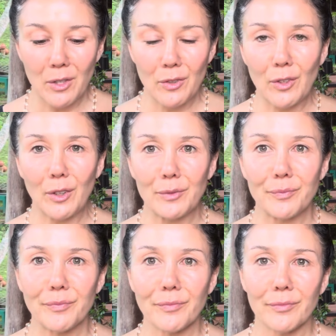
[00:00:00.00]
So
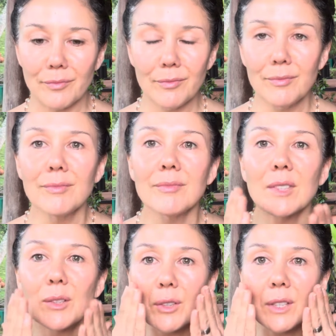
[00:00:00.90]

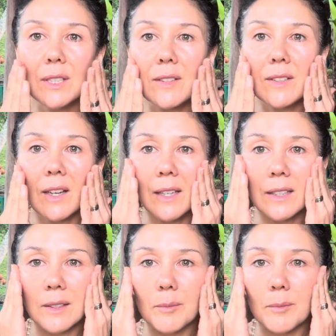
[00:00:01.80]
we're going to start